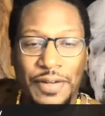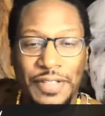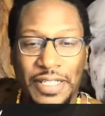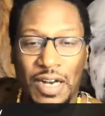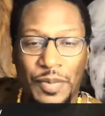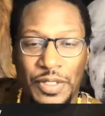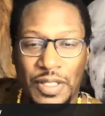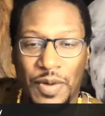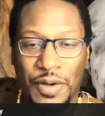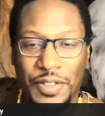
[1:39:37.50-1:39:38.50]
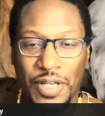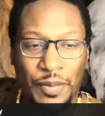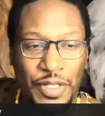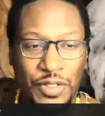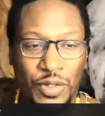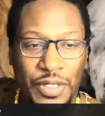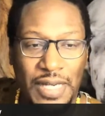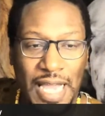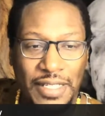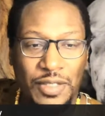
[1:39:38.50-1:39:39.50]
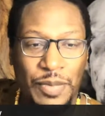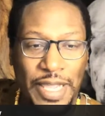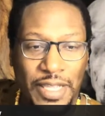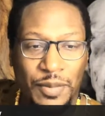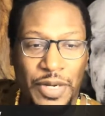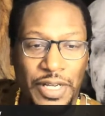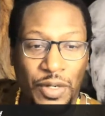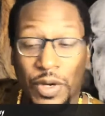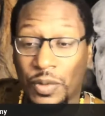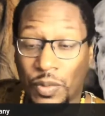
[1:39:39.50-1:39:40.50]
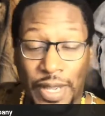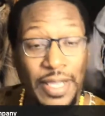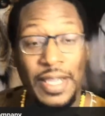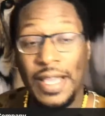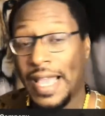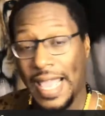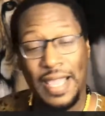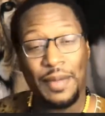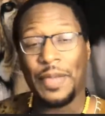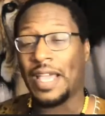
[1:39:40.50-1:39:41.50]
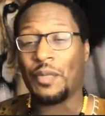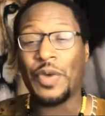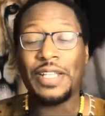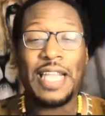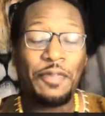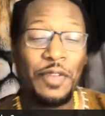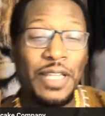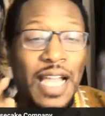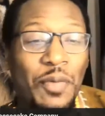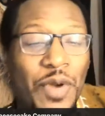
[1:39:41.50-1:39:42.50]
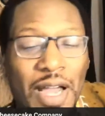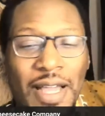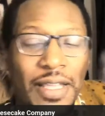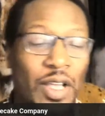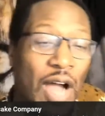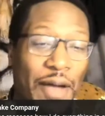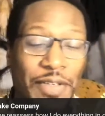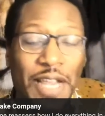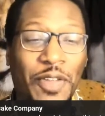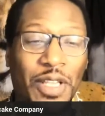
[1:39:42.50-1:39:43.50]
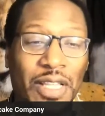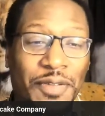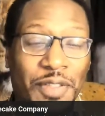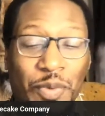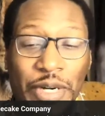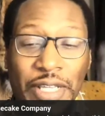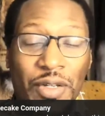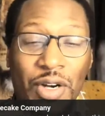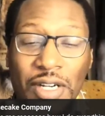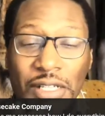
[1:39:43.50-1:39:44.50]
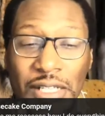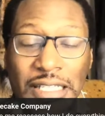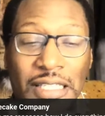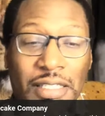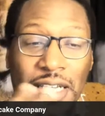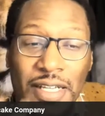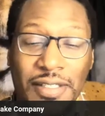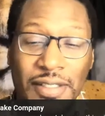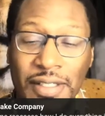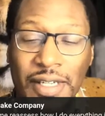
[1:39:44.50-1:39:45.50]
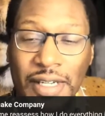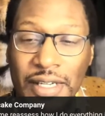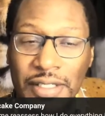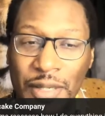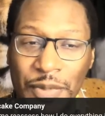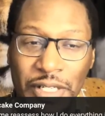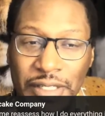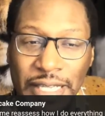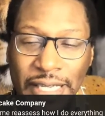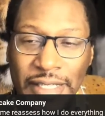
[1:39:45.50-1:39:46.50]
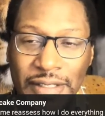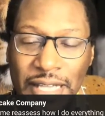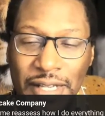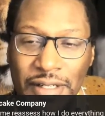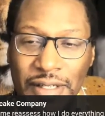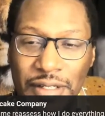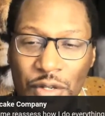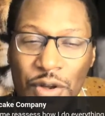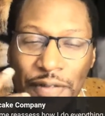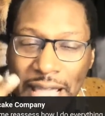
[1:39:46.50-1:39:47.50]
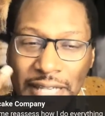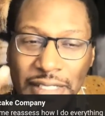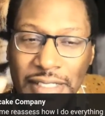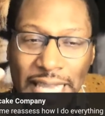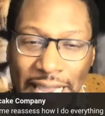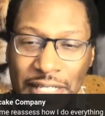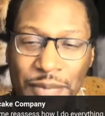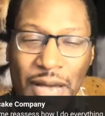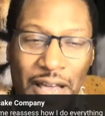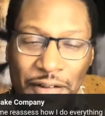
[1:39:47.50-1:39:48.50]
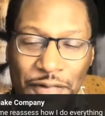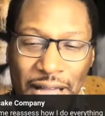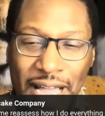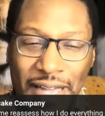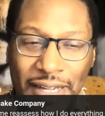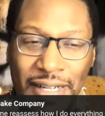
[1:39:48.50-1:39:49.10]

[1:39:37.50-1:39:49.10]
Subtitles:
everything in our business. I'm always trying to make sure we're not just making money one way. Man, we definitely, I'd definitely love to bring you on and discuss some of the things that you have had to change and modify